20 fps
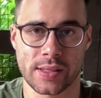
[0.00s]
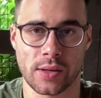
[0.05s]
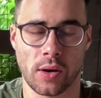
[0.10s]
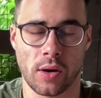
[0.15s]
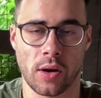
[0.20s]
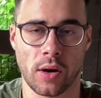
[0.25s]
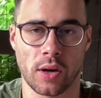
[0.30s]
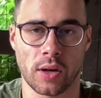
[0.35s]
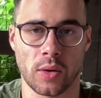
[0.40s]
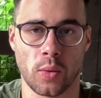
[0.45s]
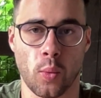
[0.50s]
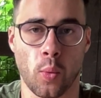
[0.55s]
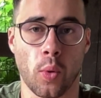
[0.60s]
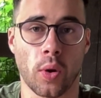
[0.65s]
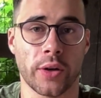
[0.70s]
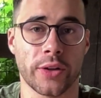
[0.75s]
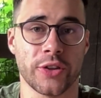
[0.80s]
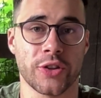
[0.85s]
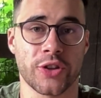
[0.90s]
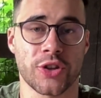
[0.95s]
on
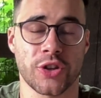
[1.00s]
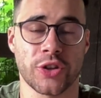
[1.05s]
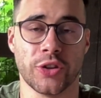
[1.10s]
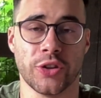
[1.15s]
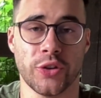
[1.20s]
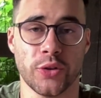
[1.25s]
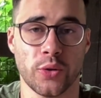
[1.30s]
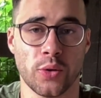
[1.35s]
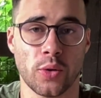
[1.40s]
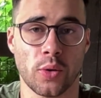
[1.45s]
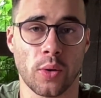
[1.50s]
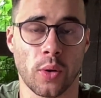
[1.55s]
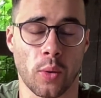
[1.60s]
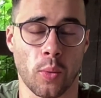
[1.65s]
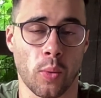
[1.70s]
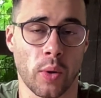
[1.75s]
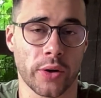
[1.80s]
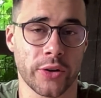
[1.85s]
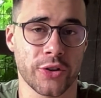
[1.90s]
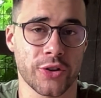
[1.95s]
what you should do or
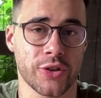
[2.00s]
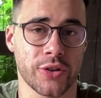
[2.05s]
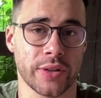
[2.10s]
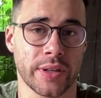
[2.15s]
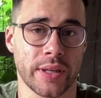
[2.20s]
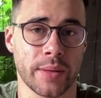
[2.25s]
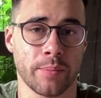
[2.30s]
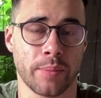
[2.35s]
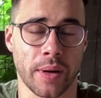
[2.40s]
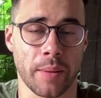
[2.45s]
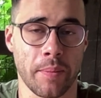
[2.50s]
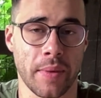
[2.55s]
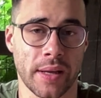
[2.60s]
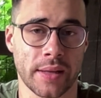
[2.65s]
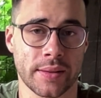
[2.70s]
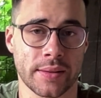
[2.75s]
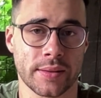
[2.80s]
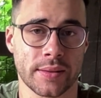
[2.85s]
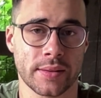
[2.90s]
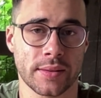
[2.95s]
what you should
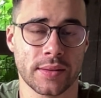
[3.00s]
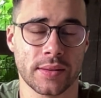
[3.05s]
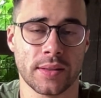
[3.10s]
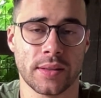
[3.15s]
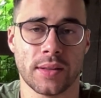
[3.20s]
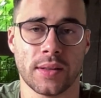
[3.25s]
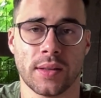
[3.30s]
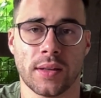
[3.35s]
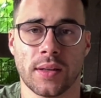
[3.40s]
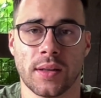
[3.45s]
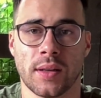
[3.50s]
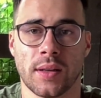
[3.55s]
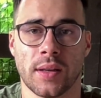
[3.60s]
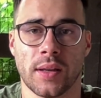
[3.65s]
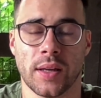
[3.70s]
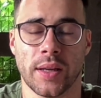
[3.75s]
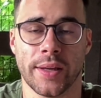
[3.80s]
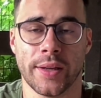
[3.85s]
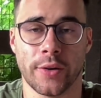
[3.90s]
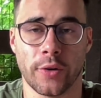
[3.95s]
implement
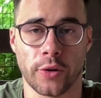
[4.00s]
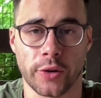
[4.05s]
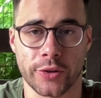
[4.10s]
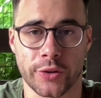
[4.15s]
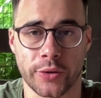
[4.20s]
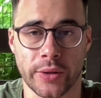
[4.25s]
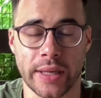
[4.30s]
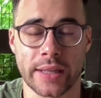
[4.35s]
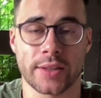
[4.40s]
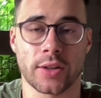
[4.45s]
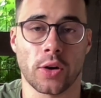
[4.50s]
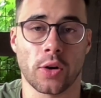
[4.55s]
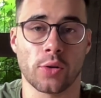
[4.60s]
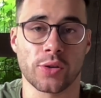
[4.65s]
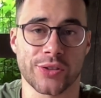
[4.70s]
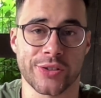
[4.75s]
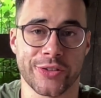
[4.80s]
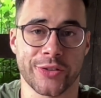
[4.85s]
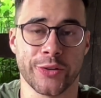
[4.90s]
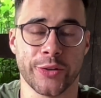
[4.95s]
in order to get
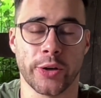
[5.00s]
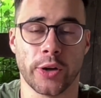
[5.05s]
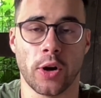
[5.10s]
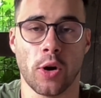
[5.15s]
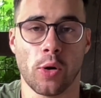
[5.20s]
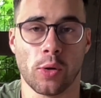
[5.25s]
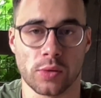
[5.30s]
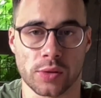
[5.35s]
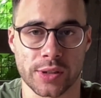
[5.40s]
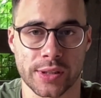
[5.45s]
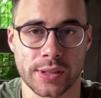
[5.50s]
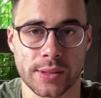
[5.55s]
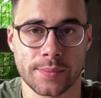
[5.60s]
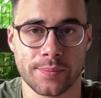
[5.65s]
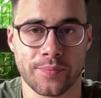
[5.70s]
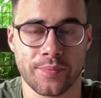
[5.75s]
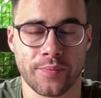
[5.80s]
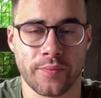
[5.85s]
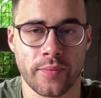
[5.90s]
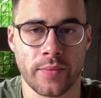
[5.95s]
closer to your goals.
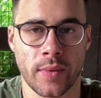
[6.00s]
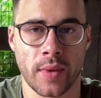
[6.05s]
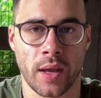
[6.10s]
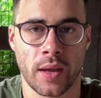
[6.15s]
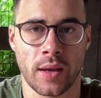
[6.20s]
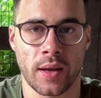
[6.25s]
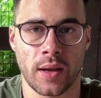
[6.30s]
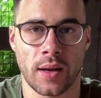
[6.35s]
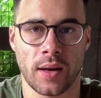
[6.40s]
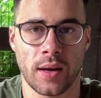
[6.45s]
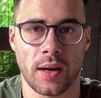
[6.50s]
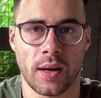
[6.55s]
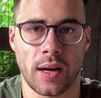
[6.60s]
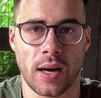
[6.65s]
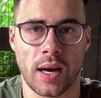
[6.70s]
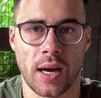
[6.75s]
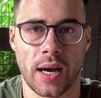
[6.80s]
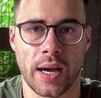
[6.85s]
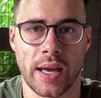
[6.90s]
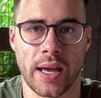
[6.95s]

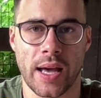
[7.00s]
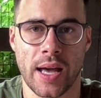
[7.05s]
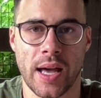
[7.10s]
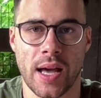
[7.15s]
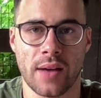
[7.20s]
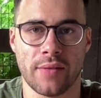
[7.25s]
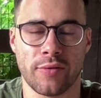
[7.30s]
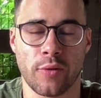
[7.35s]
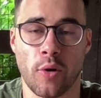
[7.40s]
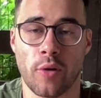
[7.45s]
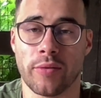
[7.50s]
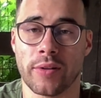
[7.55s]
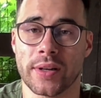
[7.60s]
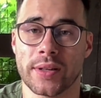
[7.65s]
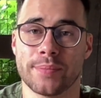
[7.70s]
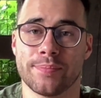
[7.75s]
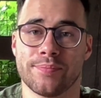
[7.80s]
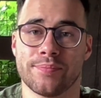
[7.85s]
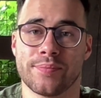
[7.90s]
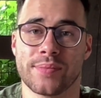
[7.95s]
I have over
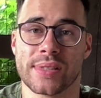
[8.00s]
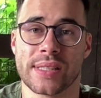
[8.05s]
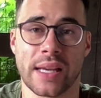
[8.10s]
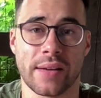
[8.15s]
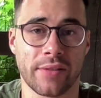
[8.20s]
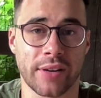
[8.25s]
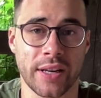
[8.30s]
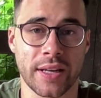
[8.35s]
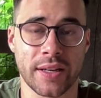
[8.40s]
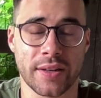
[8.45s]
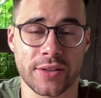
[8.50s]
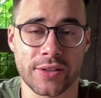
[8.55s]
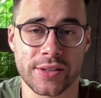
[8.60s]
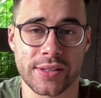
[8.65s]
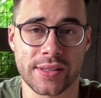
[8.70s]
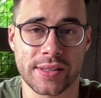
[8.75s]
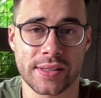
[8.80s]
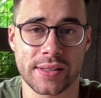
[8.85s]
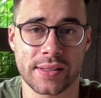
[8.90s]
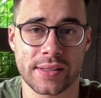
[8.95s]
7
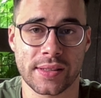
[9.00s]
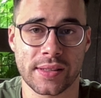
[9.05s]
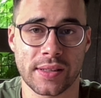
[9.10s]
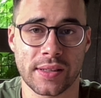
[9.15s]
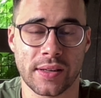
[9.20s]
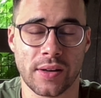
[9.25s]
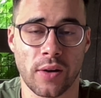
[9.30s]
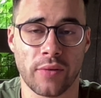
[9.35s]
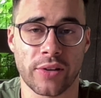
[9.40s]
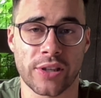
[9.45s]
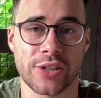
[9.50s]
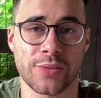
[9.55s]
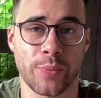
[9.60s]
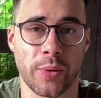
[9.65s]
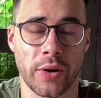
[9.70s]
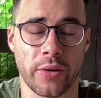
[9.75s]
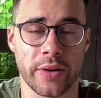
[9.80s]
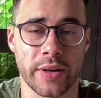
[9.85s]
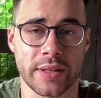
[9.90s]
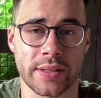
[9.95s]
years of
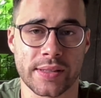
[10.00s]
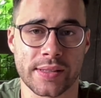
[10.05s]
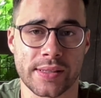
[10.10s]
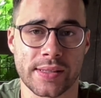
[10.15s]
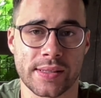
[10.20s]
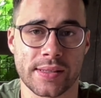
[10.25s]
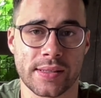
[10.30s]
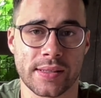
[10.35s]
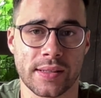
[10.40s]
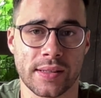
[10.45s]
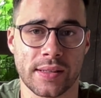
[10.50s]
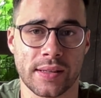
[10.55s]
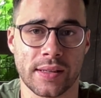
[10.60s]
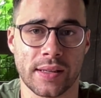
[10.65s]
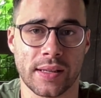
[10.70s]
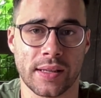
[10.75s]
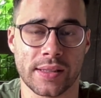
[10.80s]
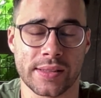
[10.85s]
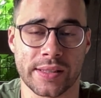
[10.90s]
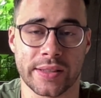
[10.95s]
experience
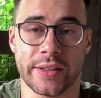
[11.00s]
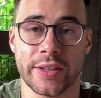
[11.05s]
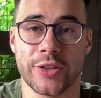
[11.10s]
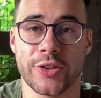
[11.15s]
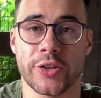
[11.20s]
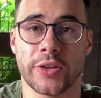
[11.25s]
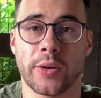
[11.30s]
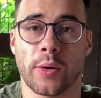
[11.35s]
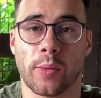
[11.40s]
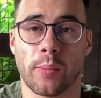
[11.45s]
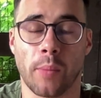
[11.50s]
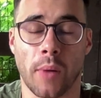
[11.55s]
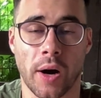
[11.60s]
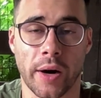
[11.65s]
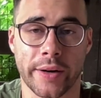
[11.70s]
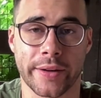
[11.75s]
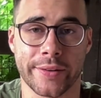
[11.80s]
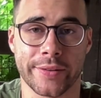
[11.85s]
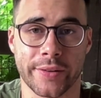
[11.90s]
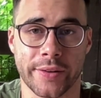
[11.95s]
as a digital
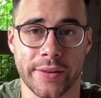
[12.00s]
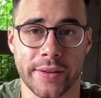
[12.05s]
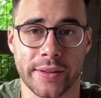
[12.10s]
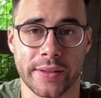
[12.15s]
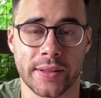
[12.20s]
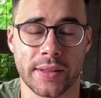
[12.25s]
marketer.